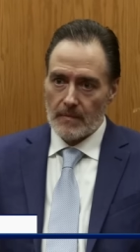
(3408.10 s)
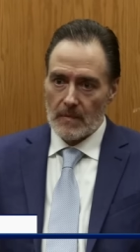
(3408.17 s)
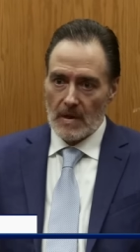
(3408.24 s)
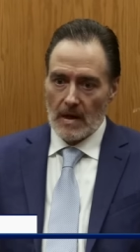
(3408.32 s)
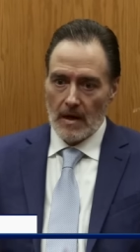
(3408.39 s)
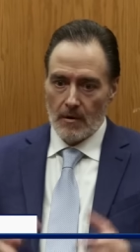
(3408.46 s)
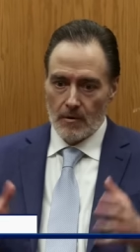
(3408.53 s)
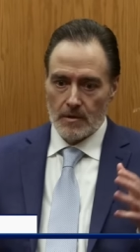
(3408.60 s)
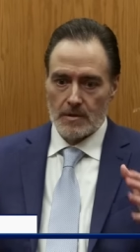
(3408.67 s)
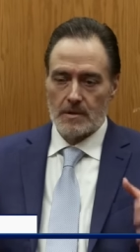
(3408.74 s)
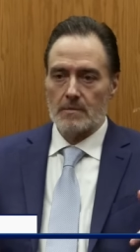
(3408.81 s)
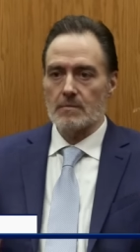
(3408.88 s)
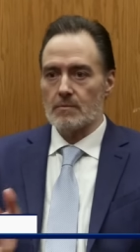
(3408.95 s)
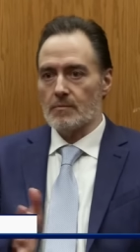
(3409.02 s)
I was
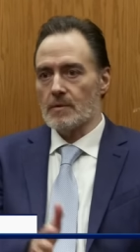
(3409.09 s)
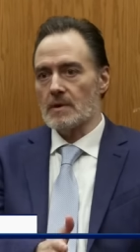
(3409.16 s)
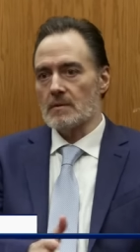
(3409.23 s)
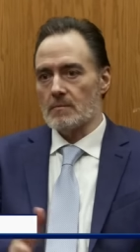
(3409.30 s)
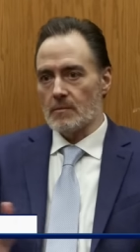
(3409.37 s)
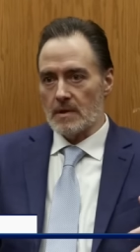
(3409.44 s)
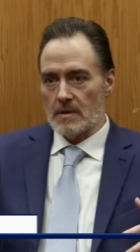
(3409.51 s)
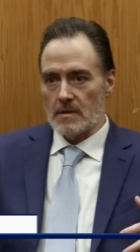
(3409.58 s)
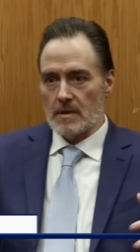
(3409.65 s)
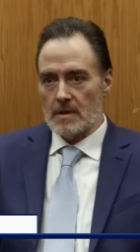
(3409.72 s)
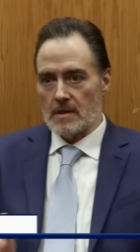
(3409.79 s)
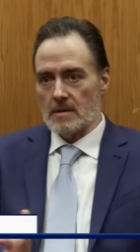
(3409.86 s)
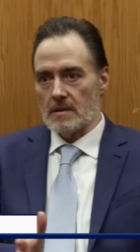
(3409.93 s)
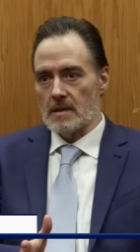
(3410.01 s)
when when
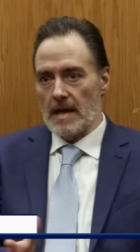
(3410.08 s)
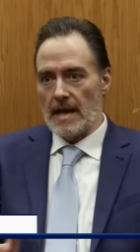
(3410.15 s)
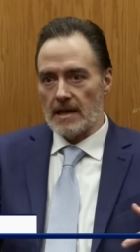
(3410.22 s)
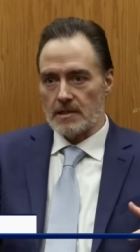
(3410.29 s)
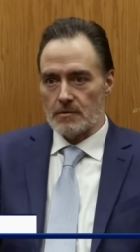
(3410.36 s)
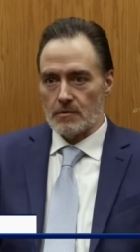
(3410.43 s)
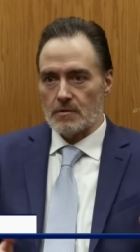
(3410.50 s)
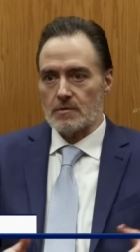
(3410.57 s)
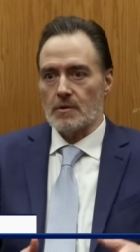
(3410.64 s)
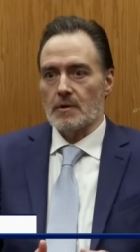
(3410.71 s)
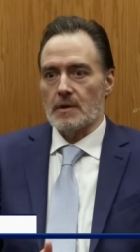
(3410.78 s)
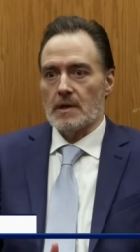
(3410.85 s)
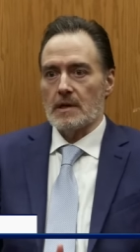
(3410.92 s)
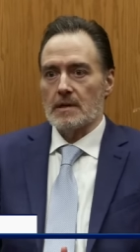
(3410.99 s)
the, the action was
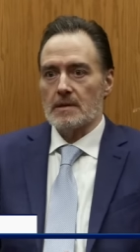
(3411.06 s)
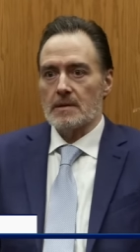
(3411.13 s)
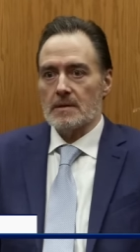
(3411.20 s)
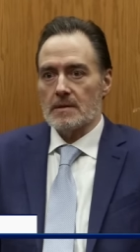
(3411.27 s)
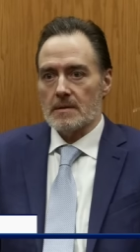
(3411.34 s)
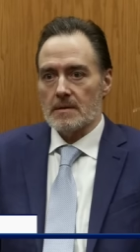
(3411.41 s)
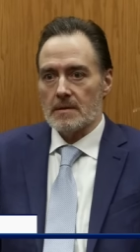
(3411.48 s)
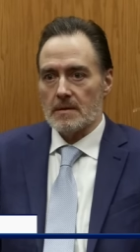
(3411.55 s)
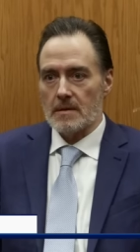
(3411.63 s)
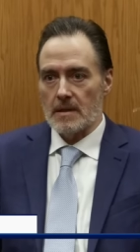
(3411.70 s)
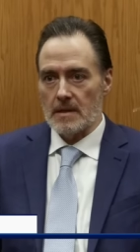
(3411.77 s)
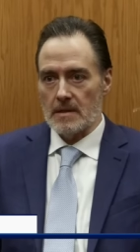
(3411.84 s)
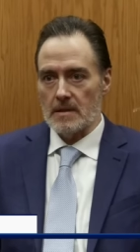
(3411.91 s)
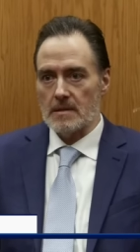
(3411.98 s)
going on,
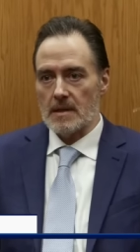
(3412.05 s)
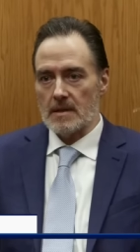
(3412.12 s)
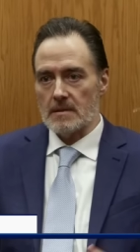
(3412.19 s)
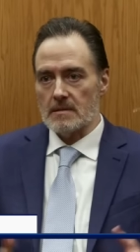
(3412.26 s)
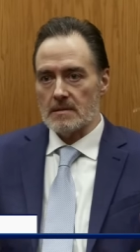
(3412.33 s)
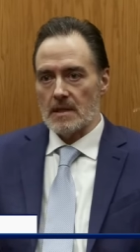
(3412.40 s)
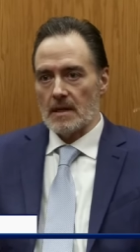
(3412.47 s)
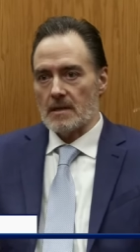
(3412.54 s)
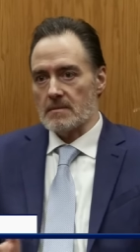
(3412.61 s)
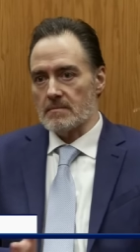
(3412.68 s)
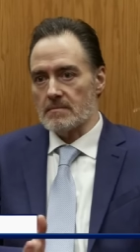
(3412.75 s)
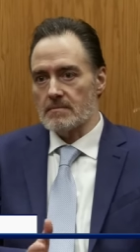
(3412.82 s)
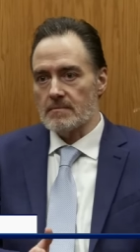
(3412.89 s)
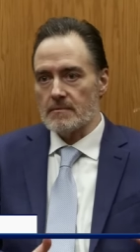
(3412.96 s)
in the 10 second
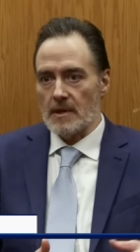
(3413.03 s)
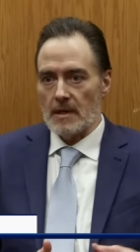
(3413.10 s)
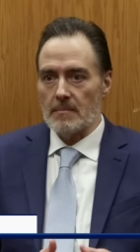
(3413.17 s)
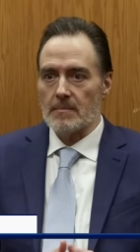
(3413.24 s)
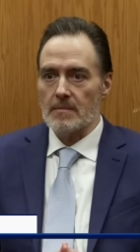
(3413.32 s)
frame.